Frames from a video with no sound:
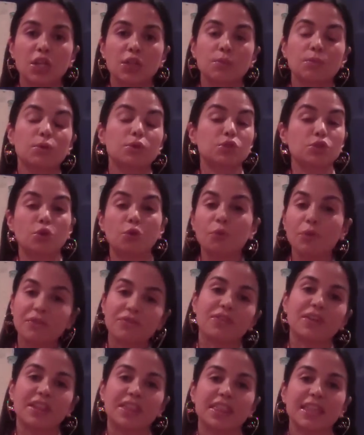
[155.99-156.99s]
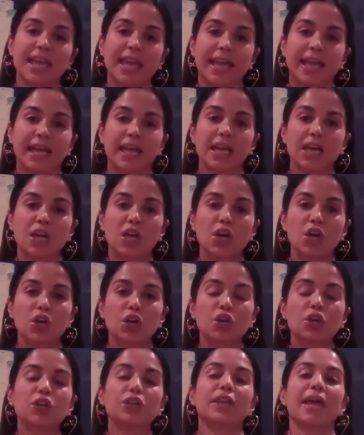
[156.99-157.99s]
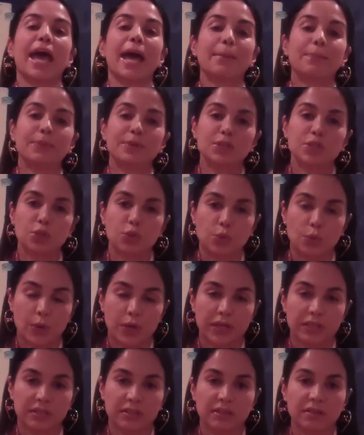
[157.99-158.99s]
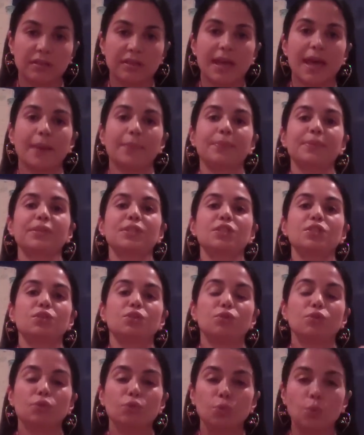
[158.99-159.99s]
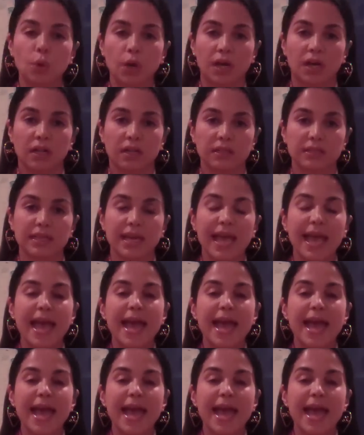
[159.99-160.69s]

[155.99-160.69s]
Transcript: the most horrific thing could happen to us, could happen to the world.